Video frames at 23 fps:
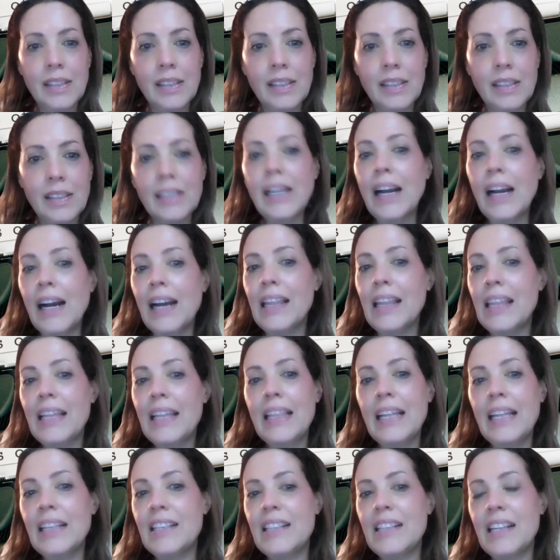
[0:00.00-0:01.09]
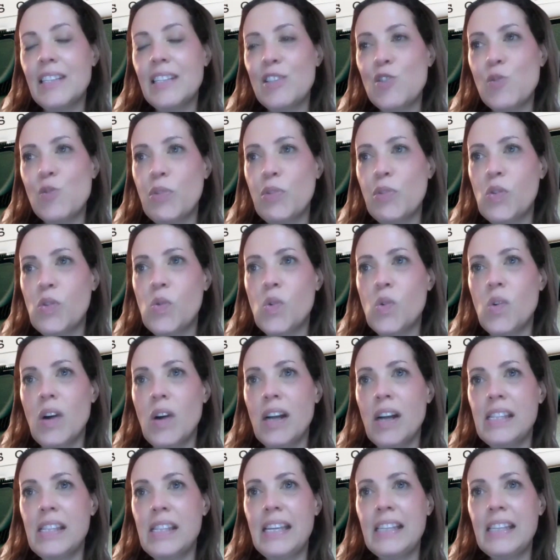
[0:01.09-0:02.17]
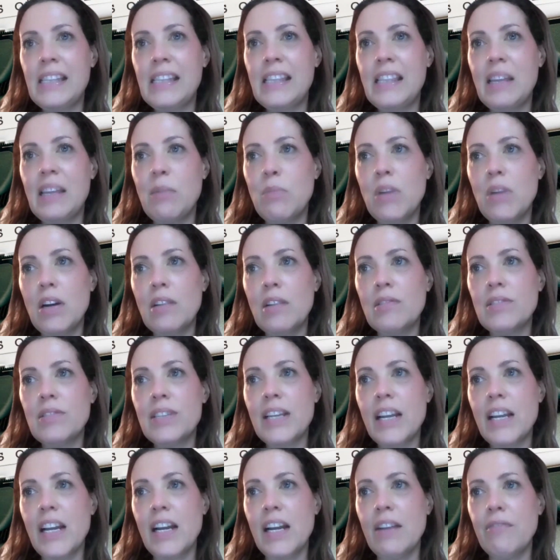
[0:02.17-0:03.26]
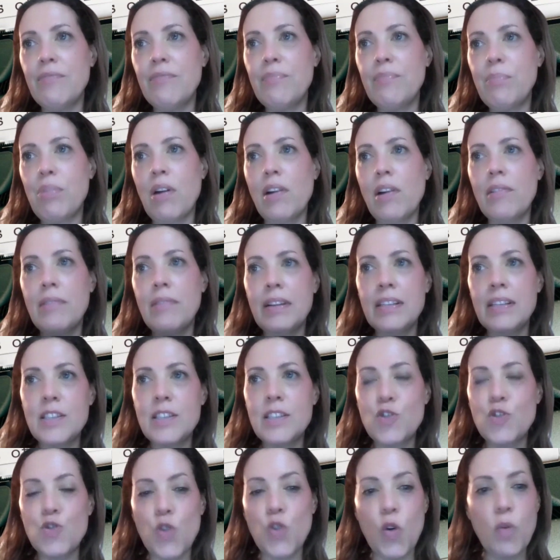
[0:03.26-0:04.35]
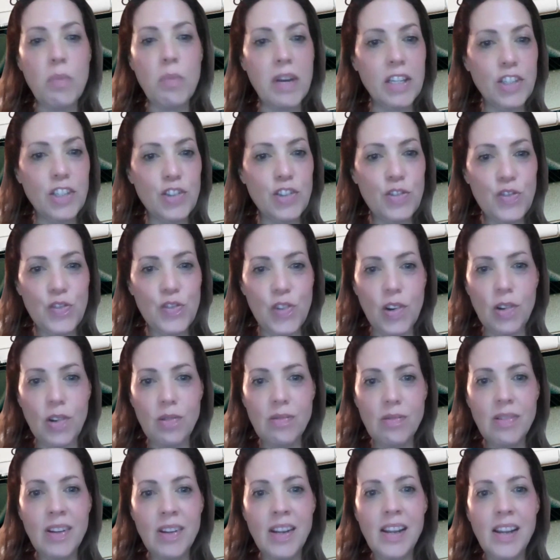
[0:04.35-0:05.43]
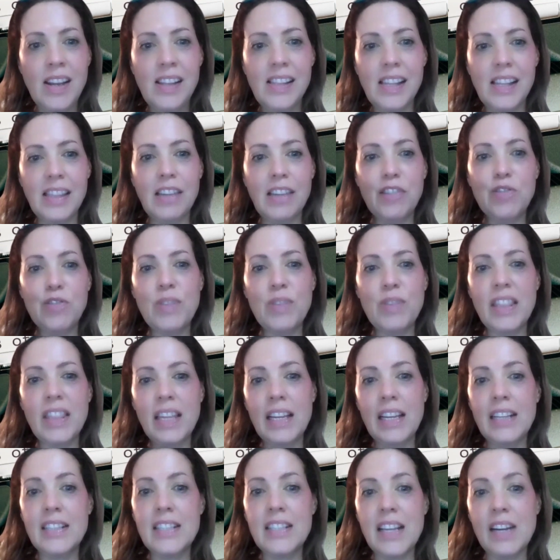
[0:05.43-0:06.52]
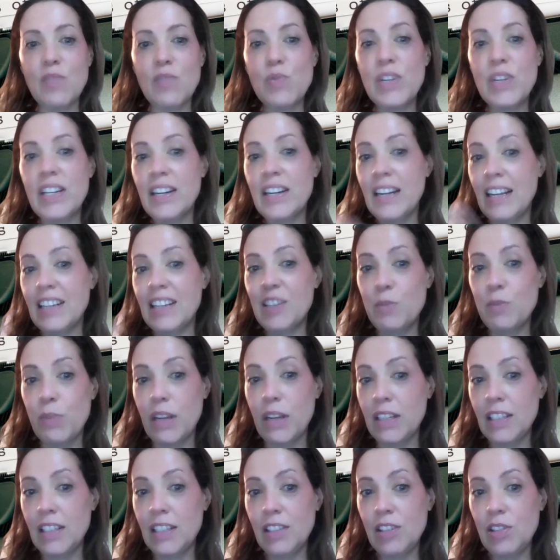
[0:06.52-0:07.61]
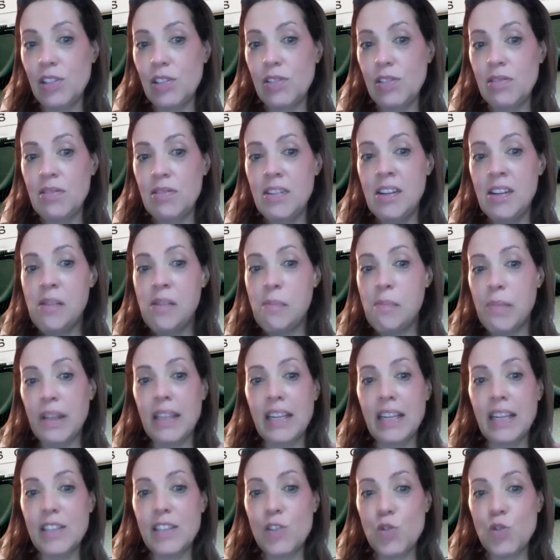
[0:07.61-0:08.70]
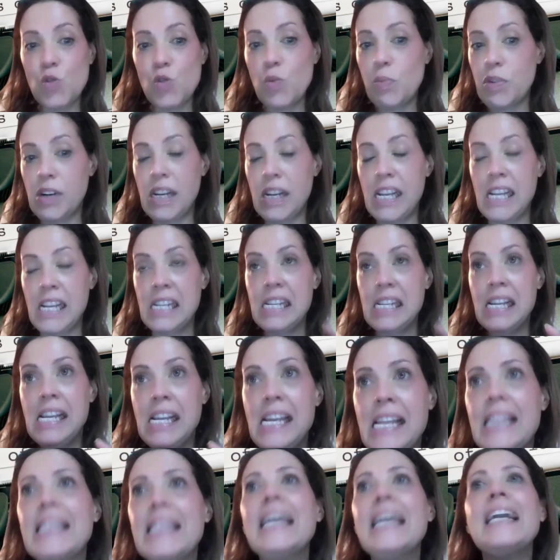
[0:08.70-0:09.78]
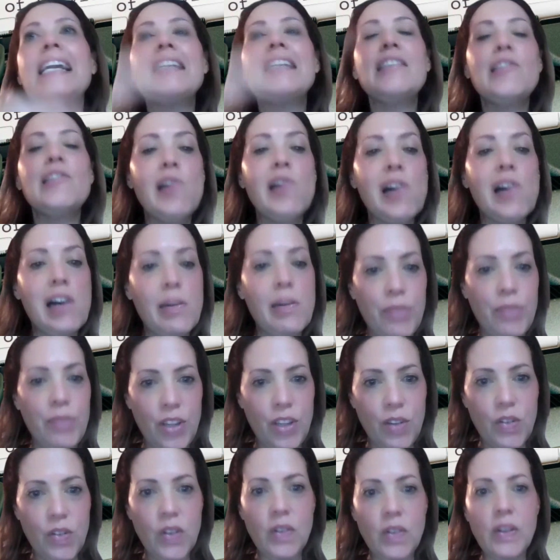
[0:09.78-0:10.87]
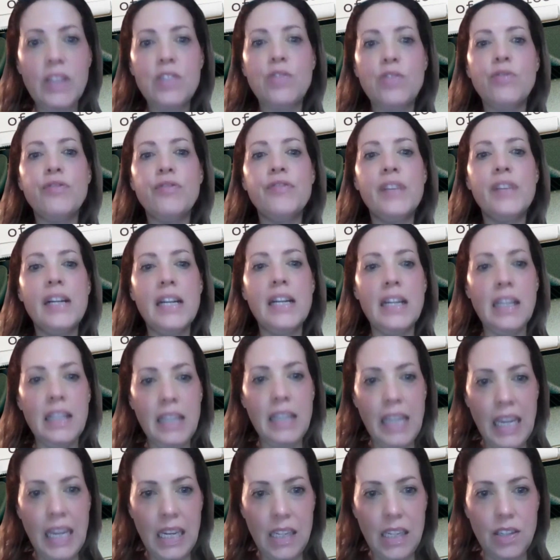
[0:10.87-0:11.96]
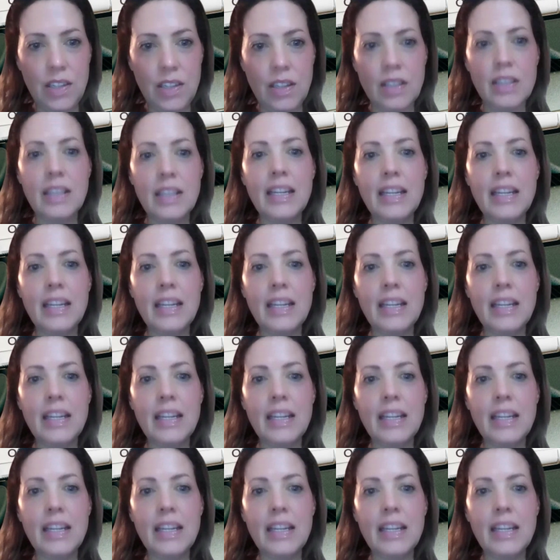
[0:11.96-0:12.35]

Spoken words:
Yeah, I think that that's super cool. I think the models have progressed so much so that they're doing things that we didn't expect it to do, but that's super neat. Then at the top, you're going to find agents.